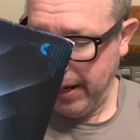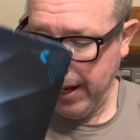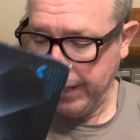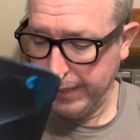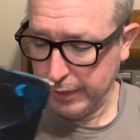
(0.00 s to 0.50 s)

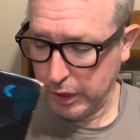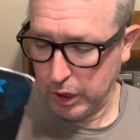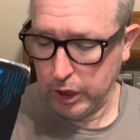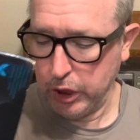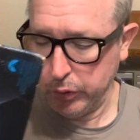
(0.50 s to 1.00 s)
an
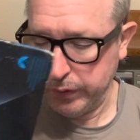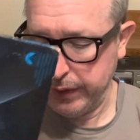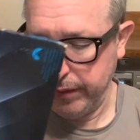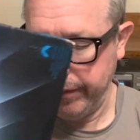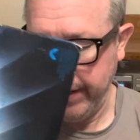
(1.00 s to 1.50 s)

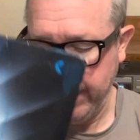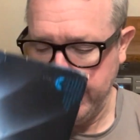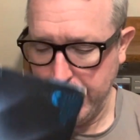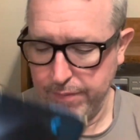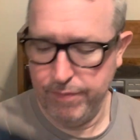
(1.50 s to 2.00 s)
inclusive and
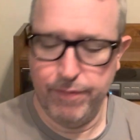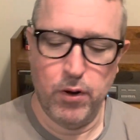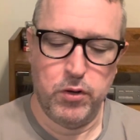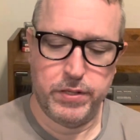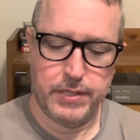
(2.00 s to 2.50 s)

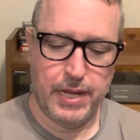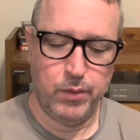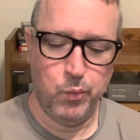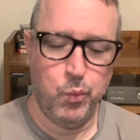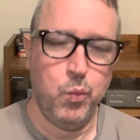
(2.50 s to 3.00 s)
diverse
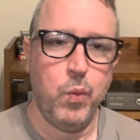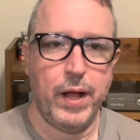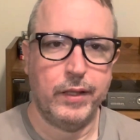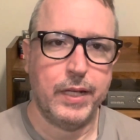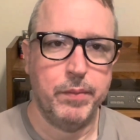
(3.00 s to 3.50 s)
and
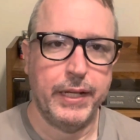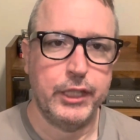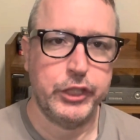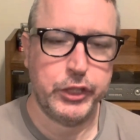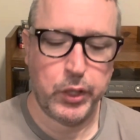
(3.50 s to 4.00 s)
welcoming
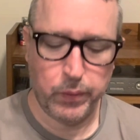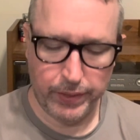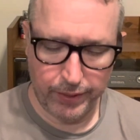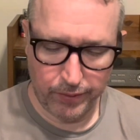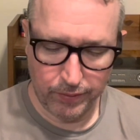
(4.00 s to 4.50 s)
show
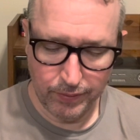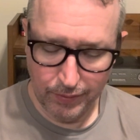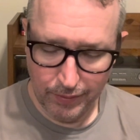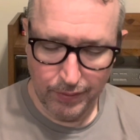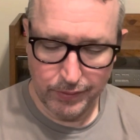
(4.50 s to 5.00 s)
here.
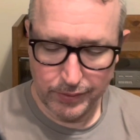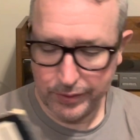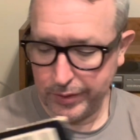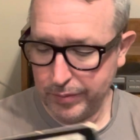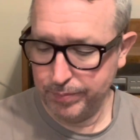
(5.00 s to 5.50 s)

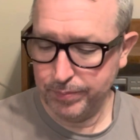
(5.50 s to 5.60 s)
So